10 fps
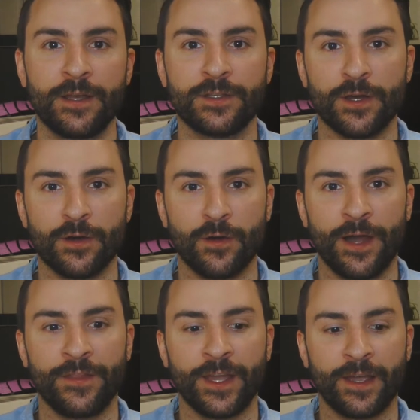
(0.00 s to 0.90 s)
So
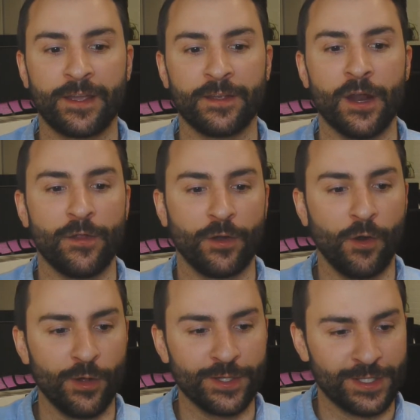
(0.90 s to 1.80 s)
I think, the
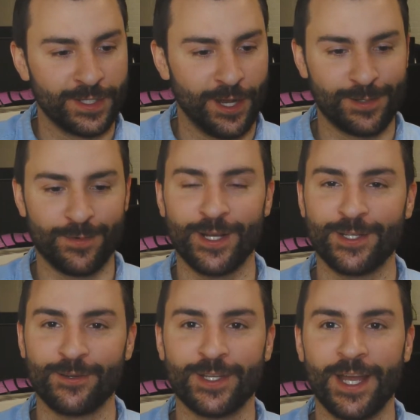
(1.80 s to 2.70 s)
goal is customer hits
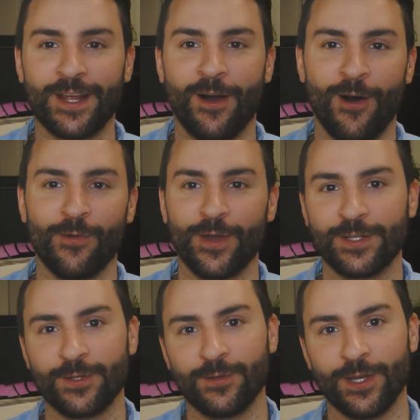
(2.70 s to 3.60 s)
your site all the way
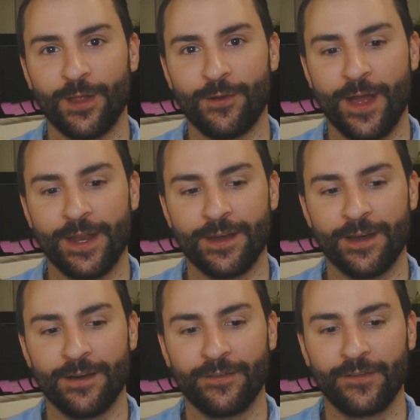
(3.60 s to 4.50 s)
to the other end
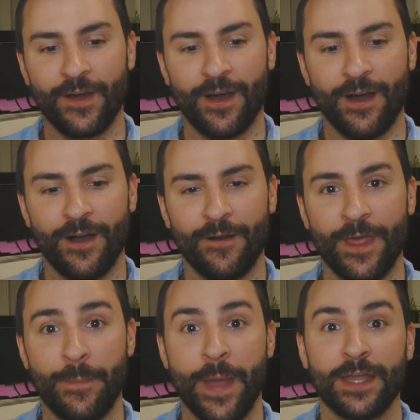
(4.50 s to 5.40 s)
of
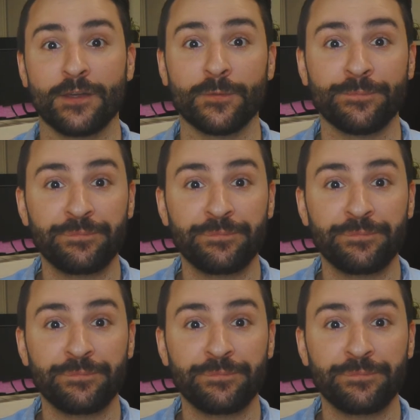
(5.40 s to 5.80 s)
they pay you,